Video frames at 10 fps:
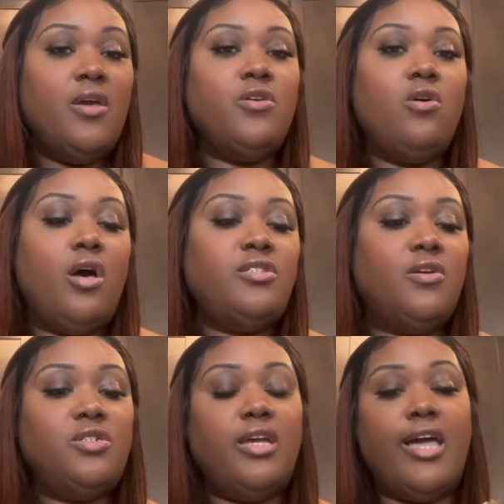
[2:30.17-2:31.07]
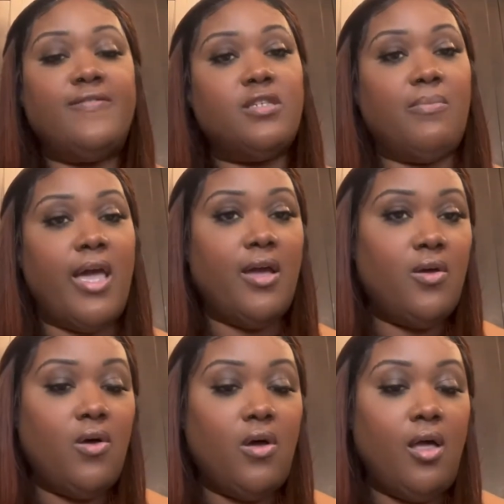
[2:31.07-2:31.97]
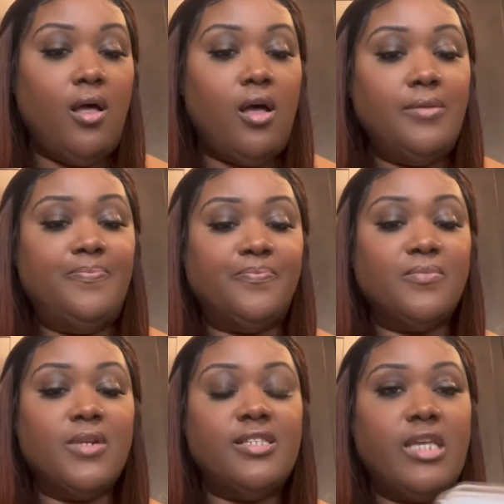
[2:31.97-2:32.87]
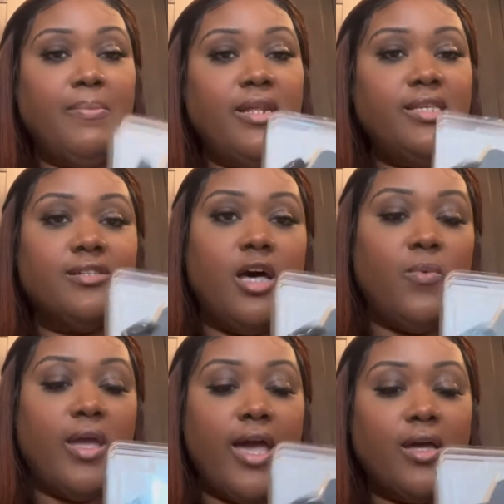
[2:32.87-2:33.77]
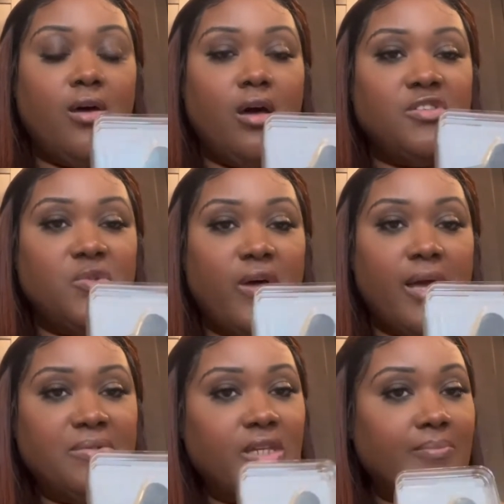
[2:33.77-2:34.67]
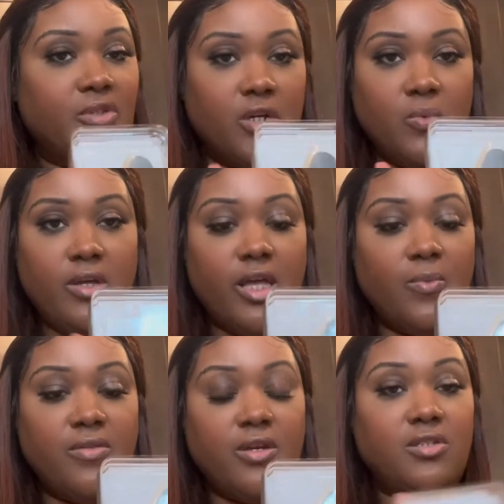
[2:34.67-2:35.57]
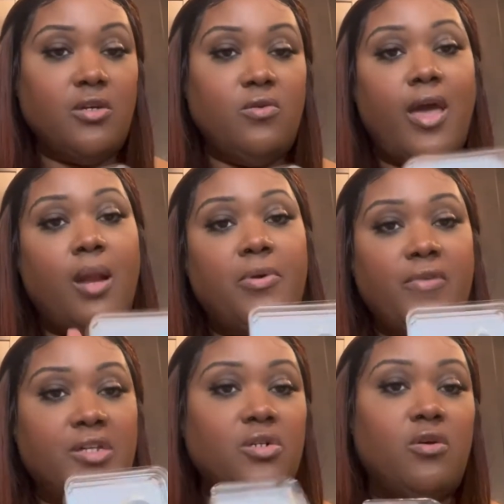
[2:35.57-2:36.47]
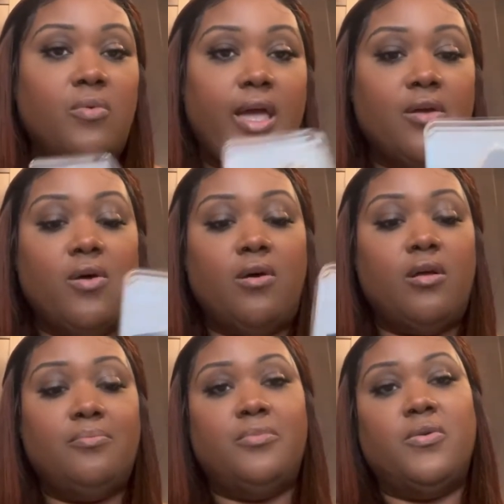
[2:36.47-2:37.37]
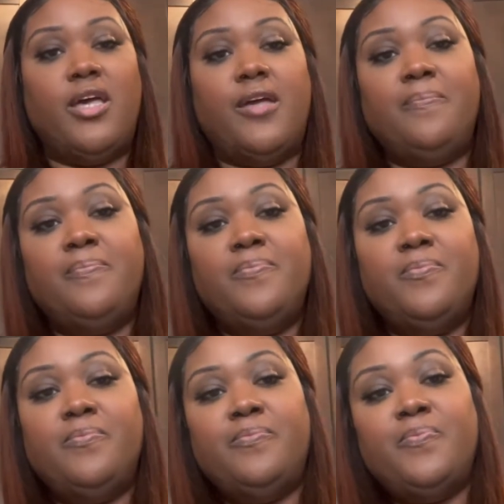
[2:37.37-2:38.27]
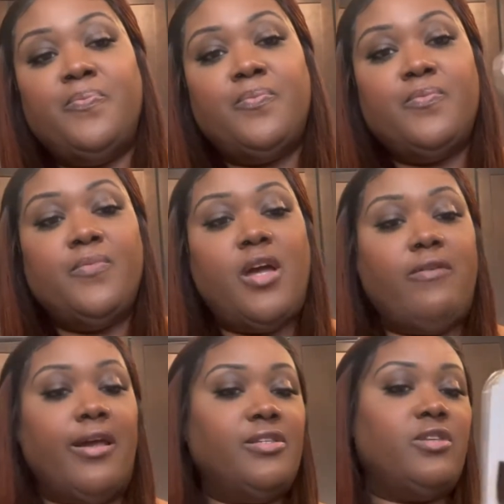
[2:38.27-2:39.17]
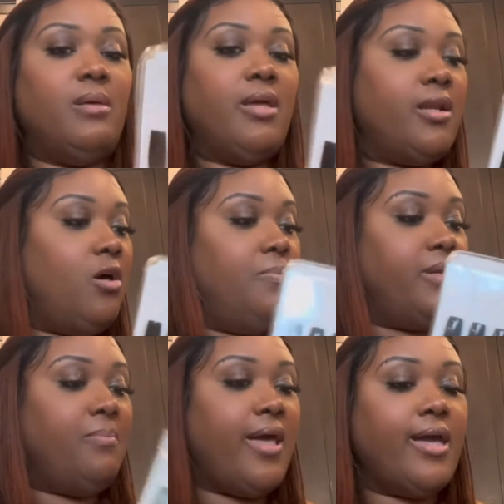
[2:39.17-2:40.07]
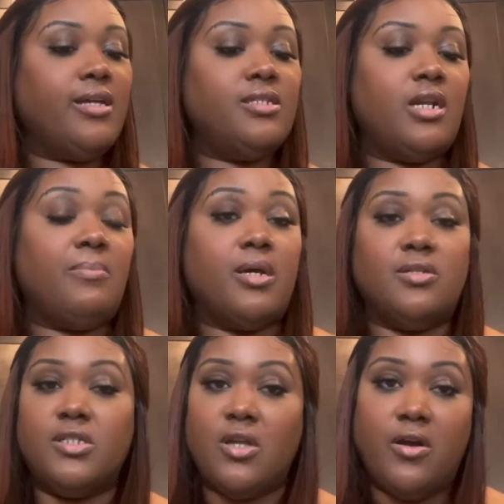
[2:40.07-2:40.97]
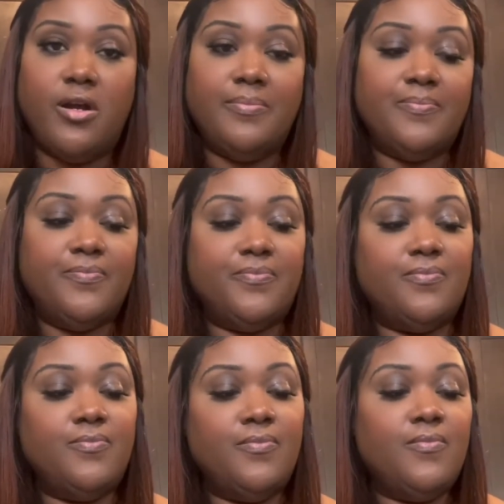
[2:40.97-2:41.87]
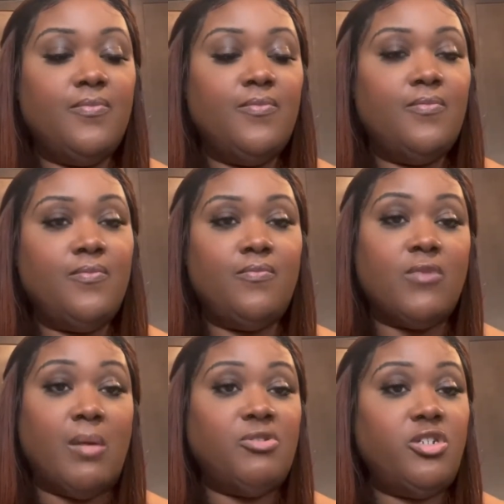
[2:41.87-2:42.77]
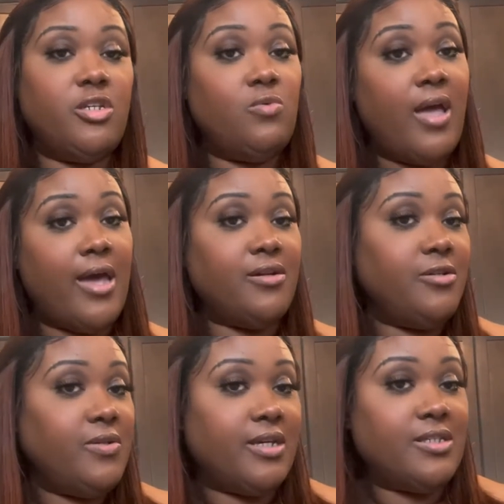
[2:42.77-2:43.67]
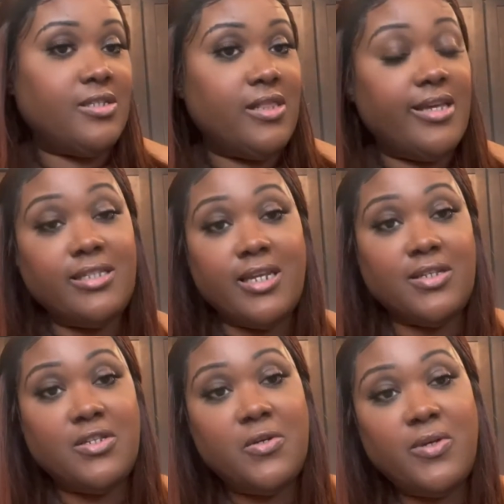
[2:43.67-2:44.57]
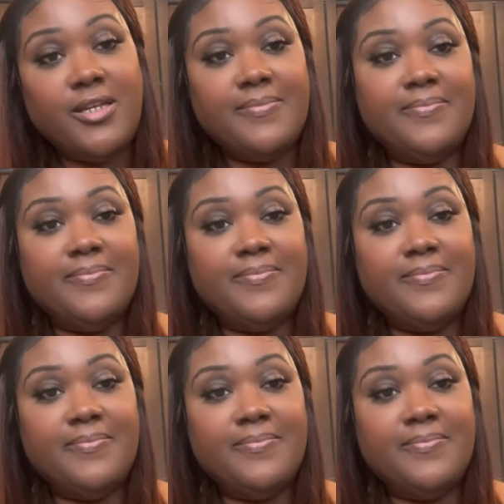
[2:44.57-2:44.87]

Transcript: You also should have some alcohol. Some of these come with alcohol swabs, some don't come with it, so you got to provide your own alcohol, okay? All right, so I'm going to open the package and I'm going to start. I'm going to show you how to do this, so let's get into it.